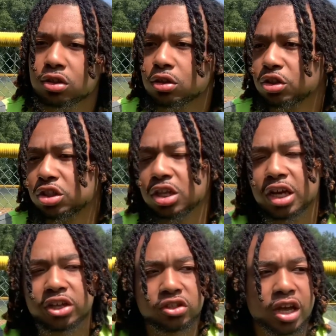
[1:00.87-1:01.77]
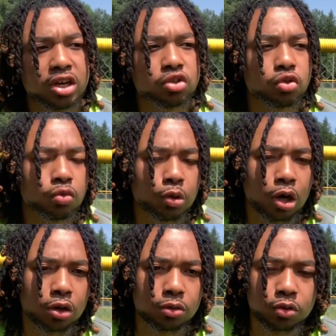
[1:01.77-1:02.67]
she has attitude
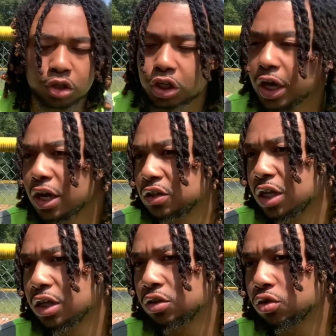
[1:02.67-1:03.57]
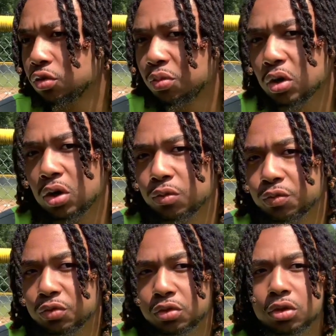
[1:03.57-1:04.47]
problems. He has attitude
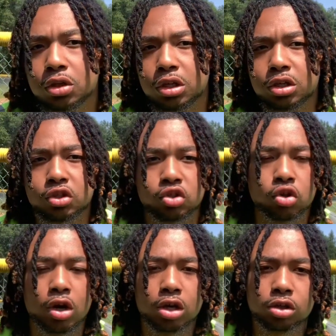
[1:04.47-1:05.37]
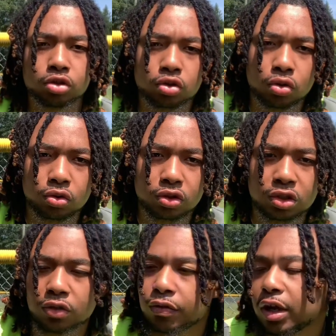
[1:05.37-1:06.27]
problems. He doesn't know how to control
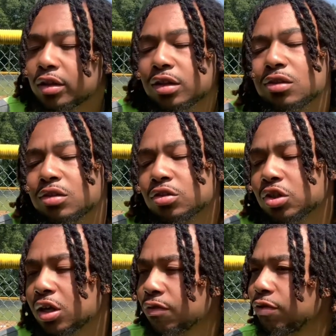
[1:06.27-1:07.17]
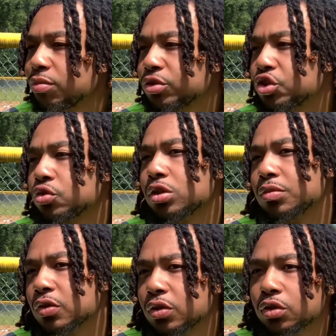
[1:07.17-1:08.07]
himself. Like, they'll try to flip the script
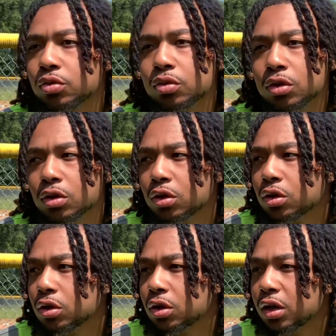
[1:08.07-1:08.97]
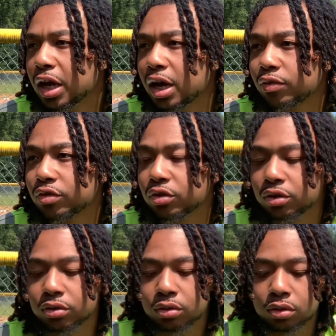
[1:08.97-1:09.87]
on you after
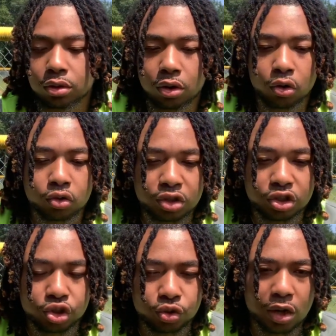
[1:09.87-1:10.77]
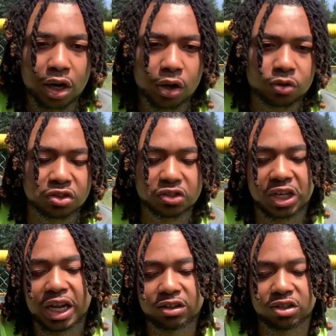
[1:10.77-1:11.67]
all these trials and
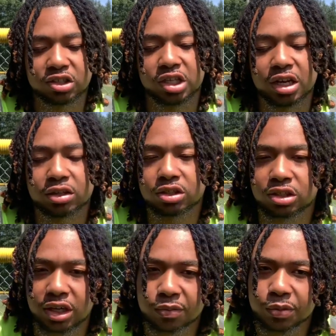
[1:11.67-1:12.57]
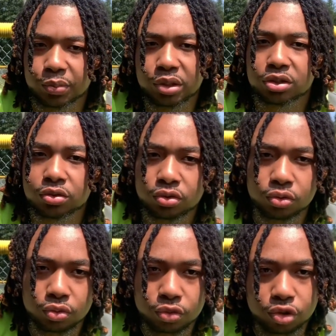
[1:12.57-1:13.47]
tests and challenges they've been putting you
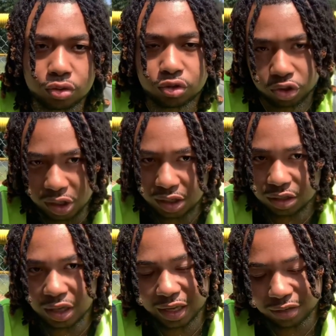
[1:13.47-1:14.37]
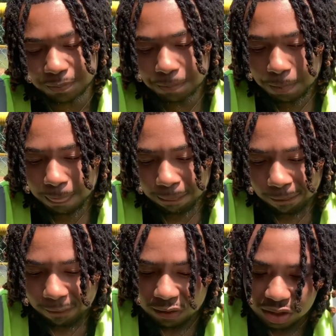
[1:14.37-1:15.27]
through. Trying to, like,
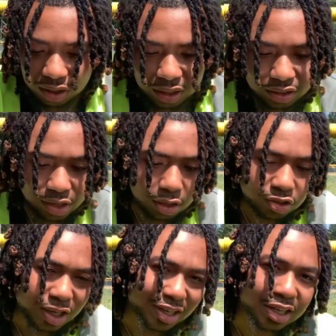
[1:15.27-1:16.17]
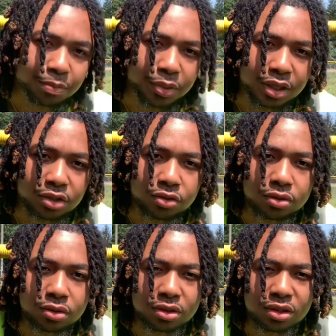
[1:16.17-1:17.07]
it's kind of like Josh trying to nitpick you
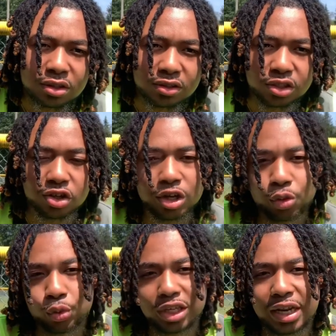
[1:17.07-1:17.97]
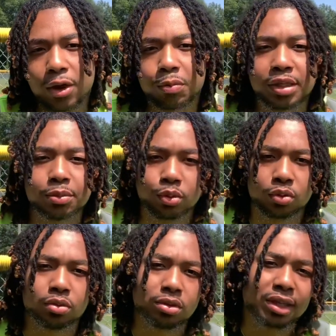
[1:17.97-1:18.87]
because they're trying to weed out people.
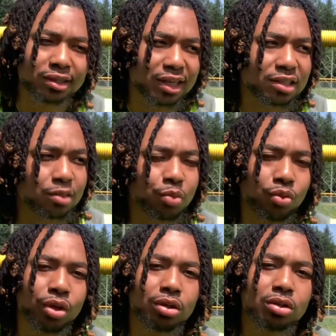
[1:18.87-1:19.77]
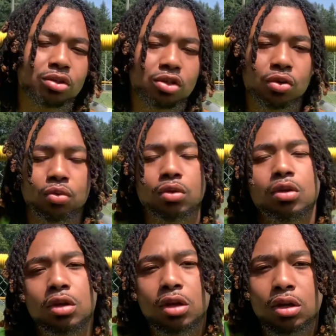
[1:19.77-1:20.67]
That's the point. So,
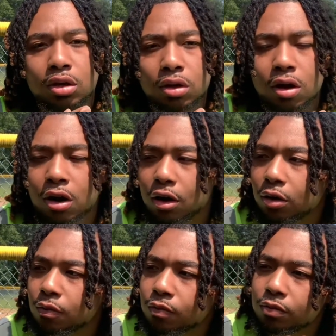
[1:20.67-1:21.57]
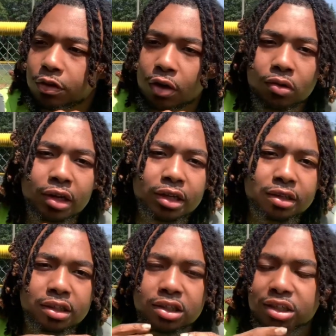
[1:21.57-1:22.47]
don't let
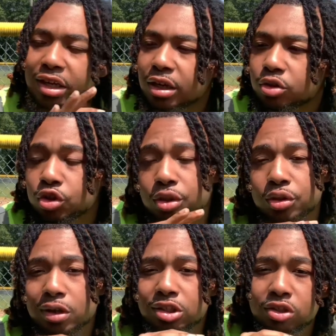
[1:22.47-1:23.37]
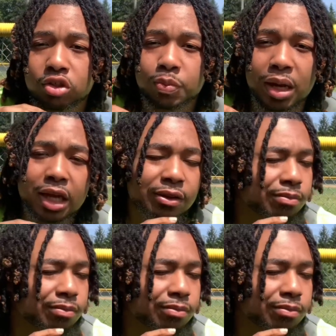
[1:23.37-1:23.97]
these jobs trick you out your spot.